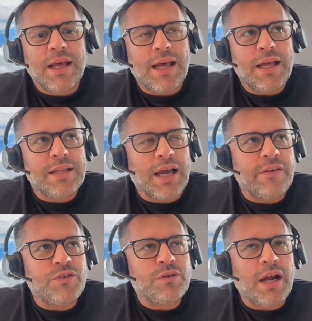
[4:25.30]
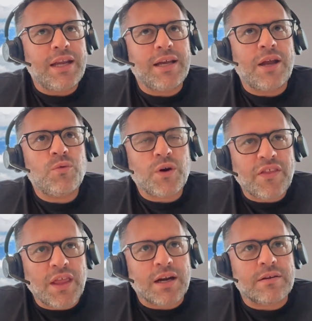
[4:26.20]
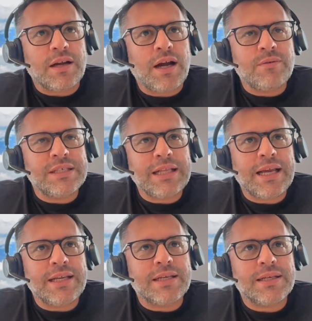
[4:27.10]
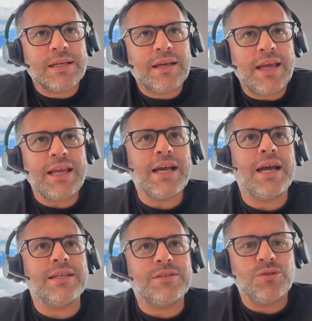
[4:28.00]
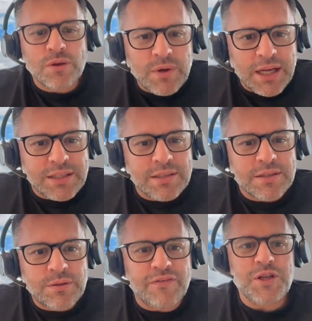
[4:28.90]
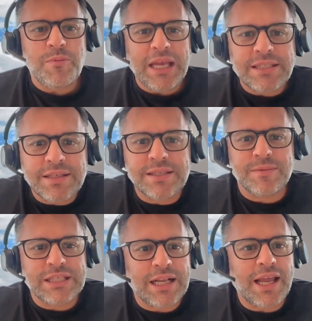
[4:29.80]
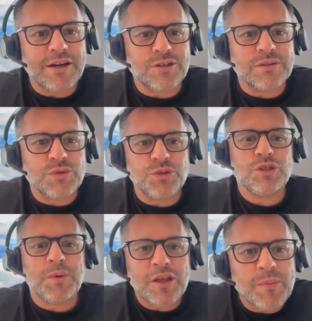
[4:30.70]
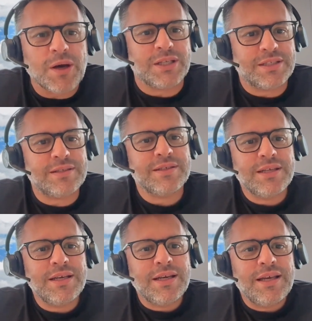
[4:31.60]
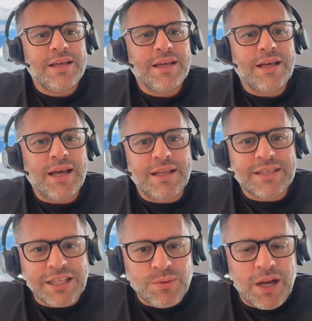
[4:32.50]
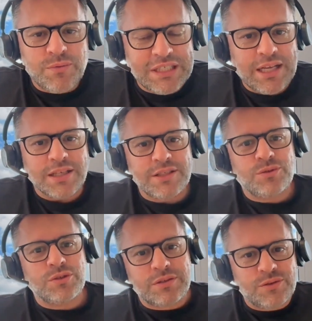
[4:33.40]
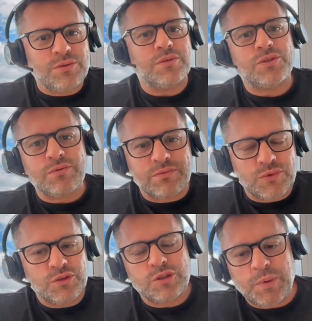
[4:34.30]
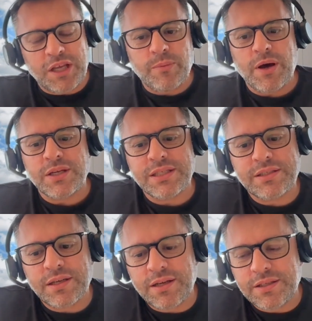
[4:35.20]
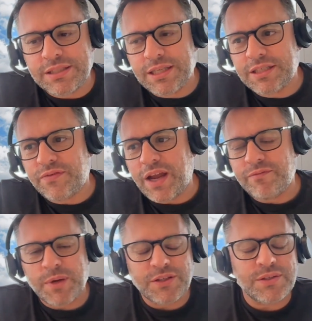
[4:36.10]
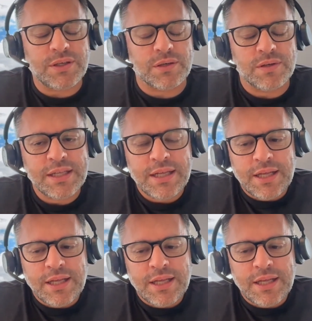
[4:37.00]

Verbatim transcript: And after I, I worked there, I was like, hey guys, you know what? You have an amazing semantic layers. We should speak about it. Mm-hmm. And that's why we started to, you know, to, to speak about it uh, six, five months ago,